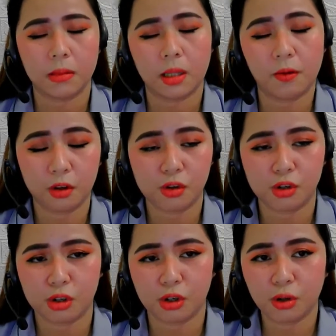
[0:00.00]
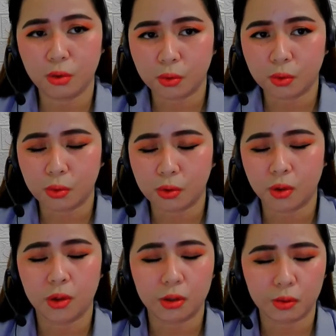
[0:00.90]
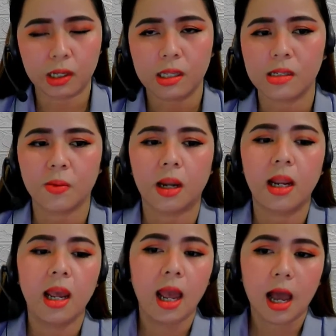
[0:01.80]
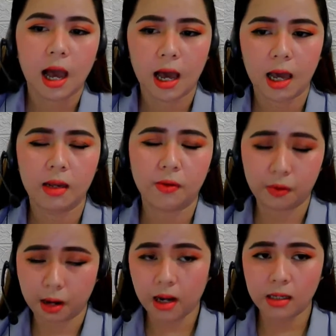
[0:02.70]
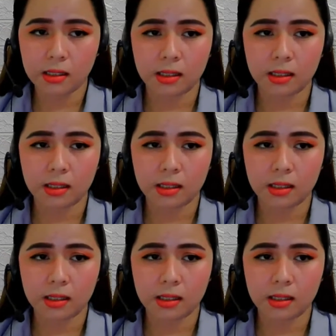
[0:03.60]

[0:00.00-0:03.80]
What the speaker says: the future you who's going to read this one, I read